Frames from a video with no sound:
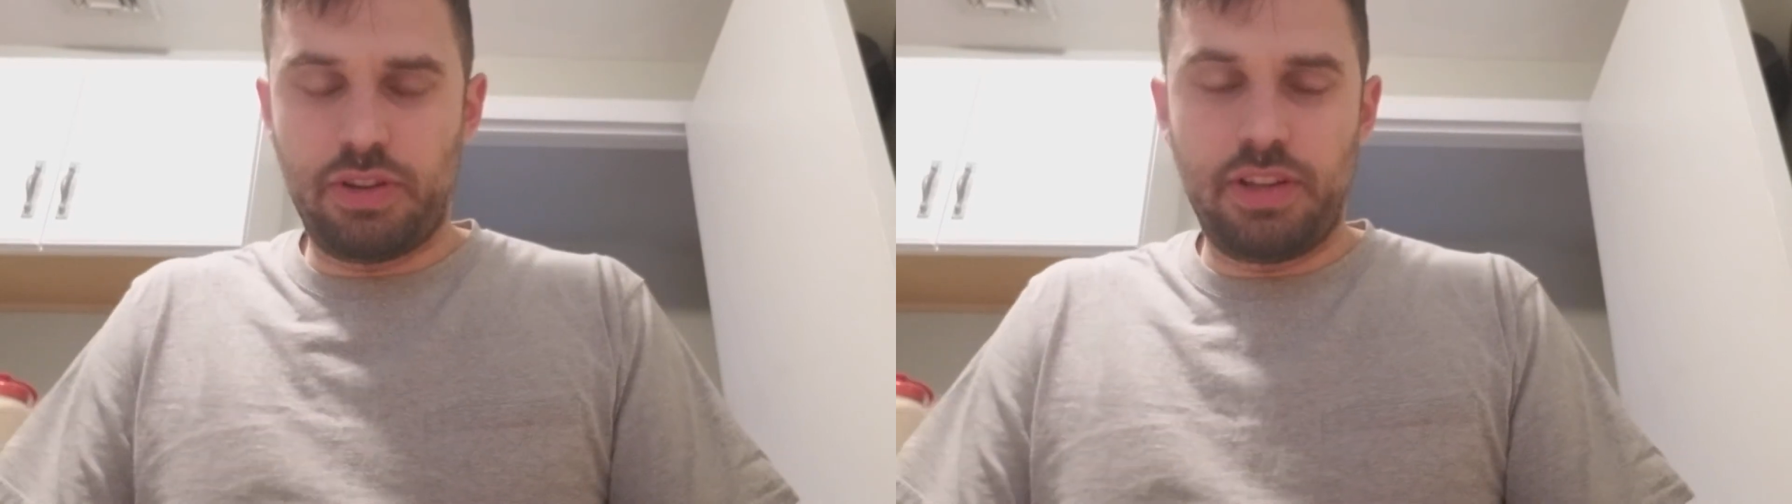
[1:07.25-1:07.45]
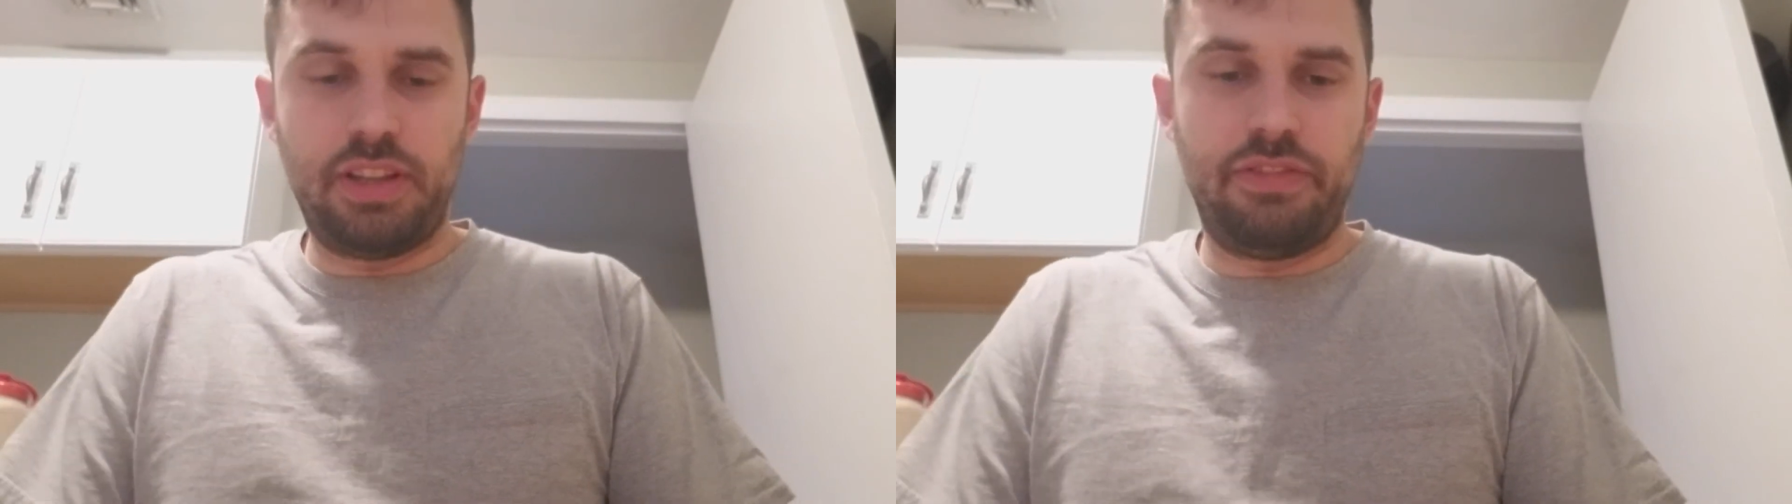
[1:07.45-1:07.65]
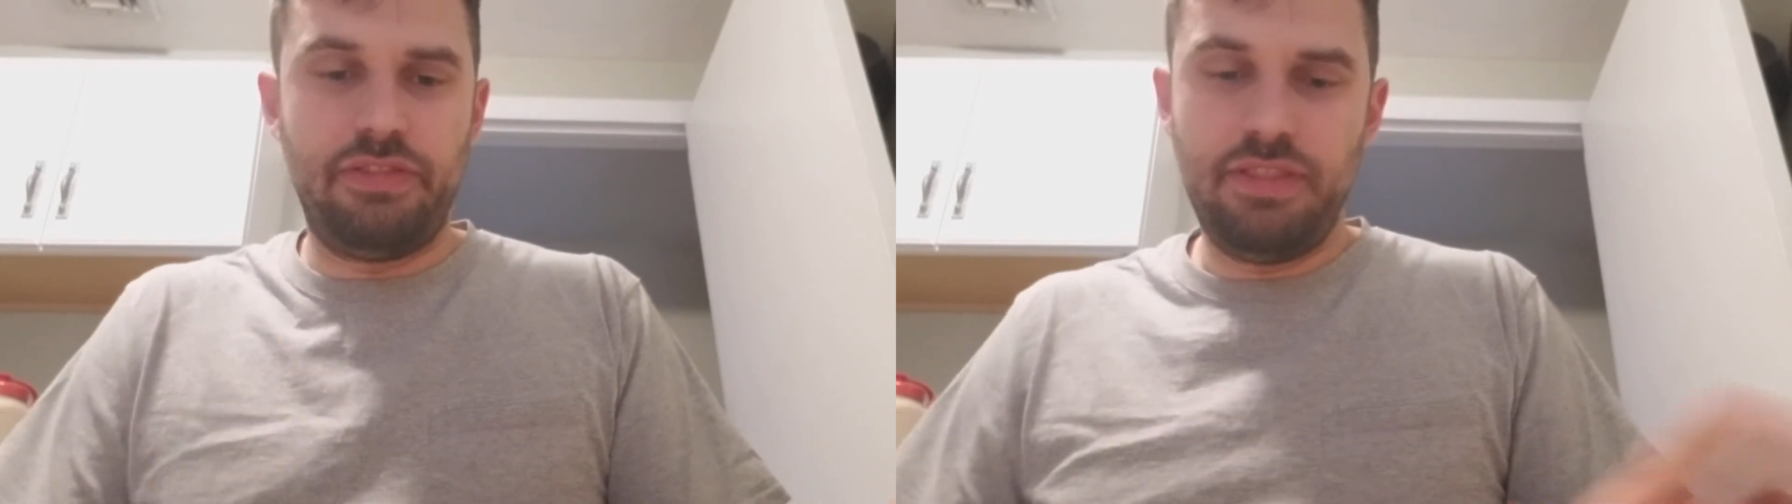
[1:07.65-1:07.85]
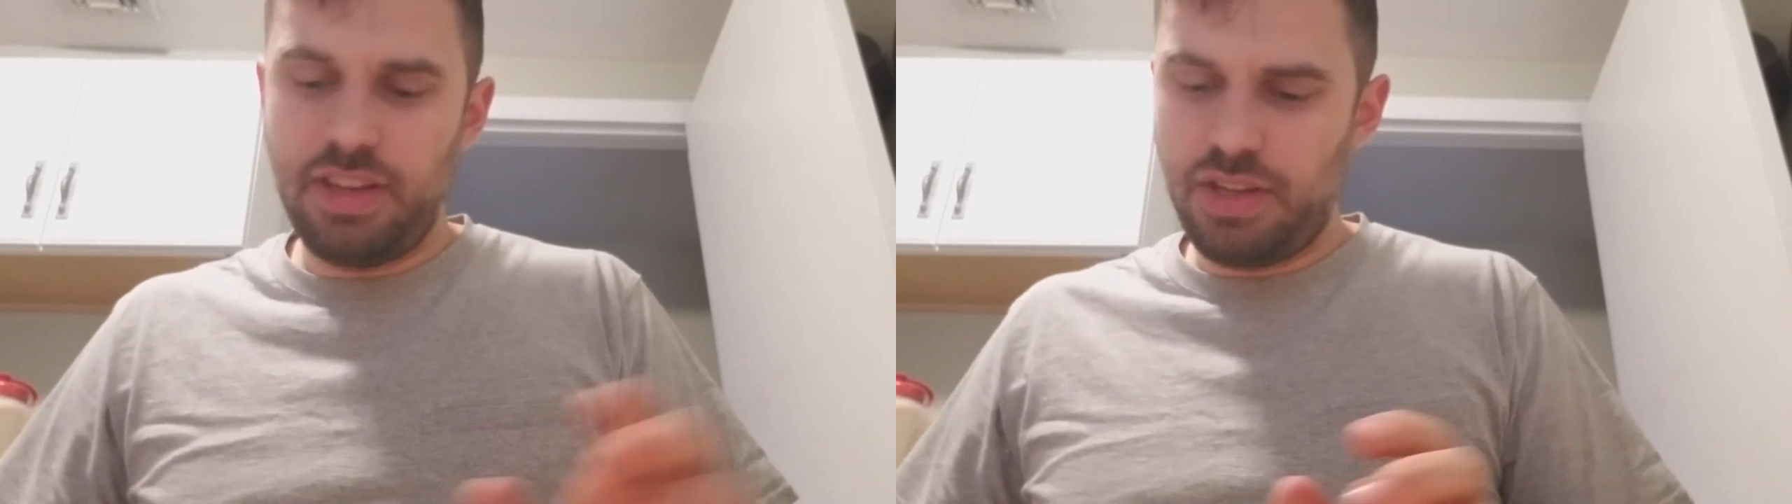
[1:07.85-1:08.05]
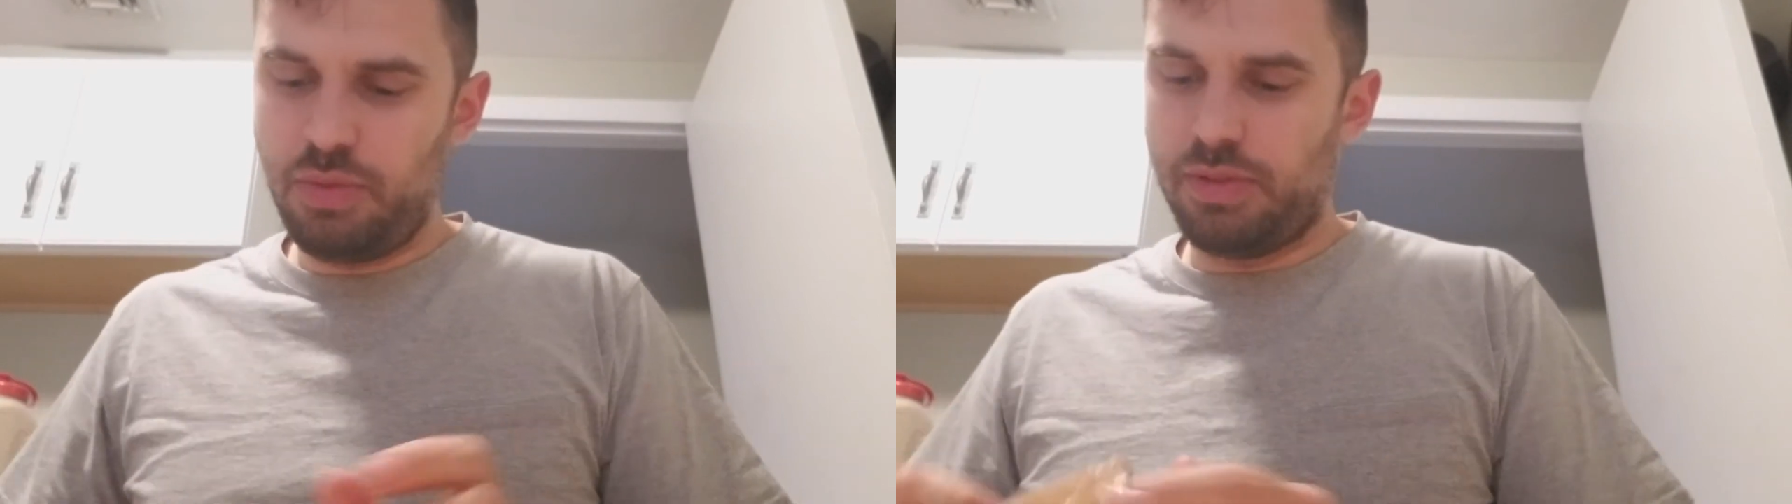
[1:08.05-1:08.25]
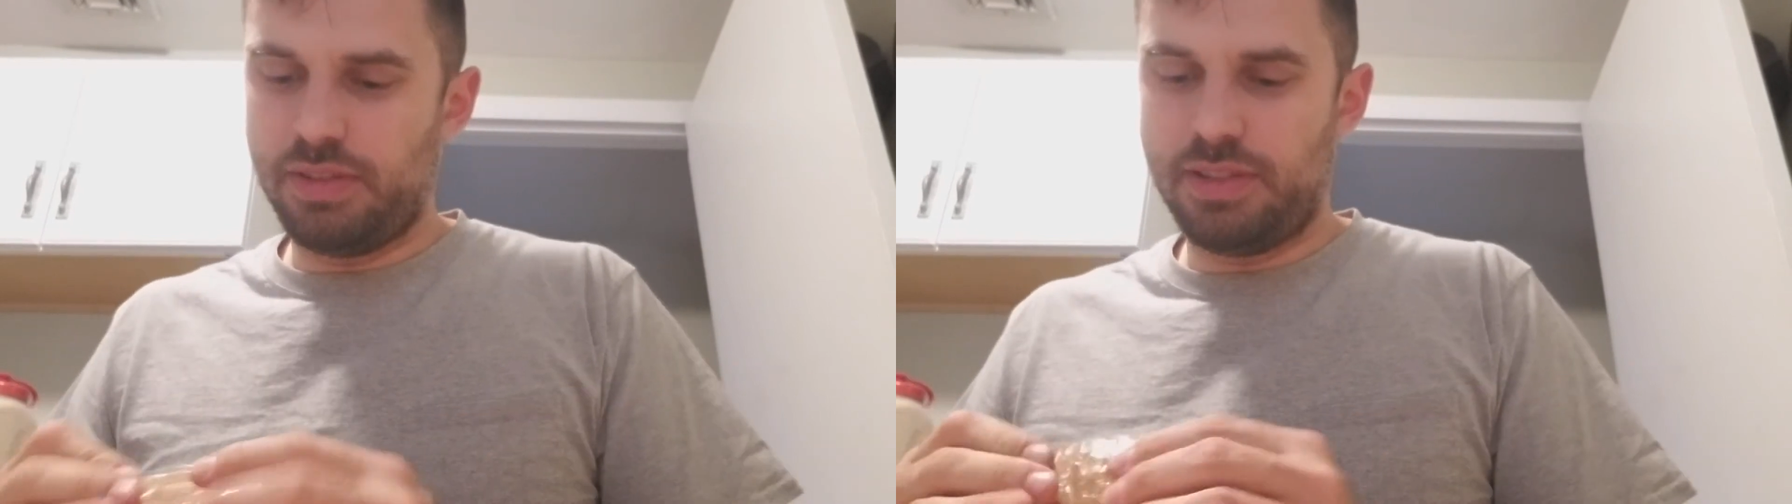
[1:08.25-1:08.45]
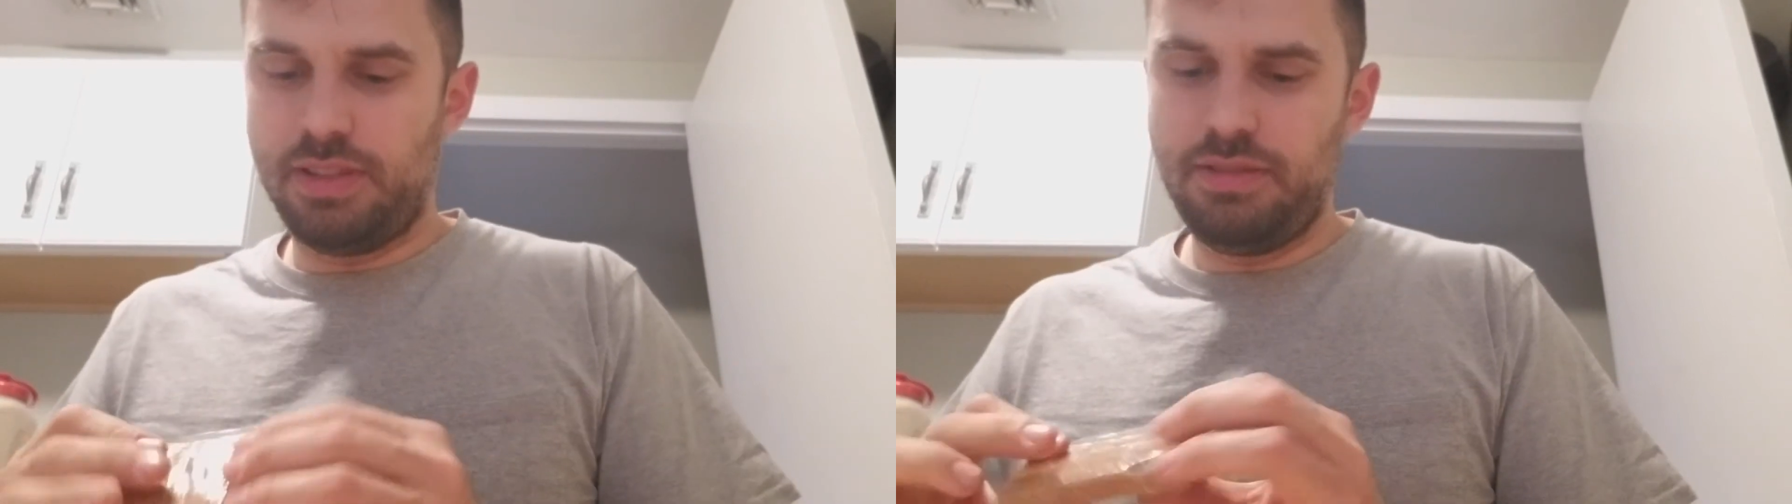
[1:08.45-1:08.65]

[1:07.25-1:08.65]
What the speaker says: individual too,